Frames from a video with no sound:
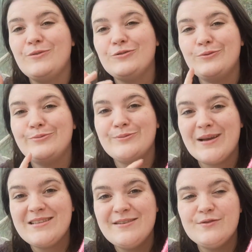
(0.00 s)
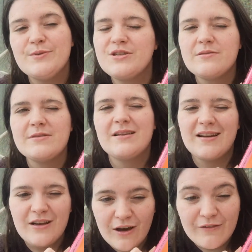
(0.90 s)
from multiple perspectives, which is something
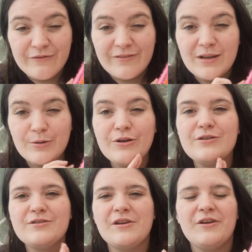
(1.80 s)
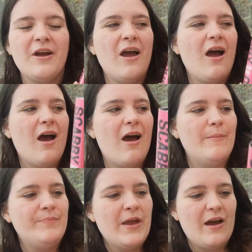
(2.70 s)
that I love in a book. So
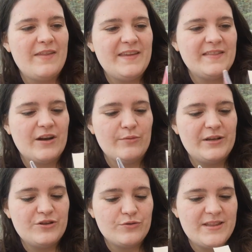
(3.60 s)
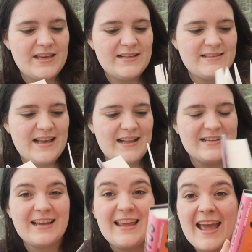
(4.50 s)
I think that I will enjoy this.
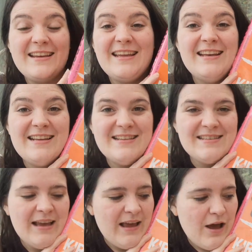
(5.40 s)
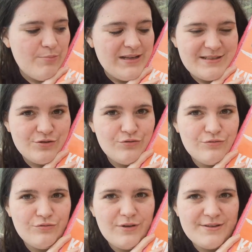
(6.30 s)
And again, it is a
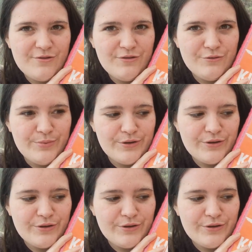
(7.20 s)
political historical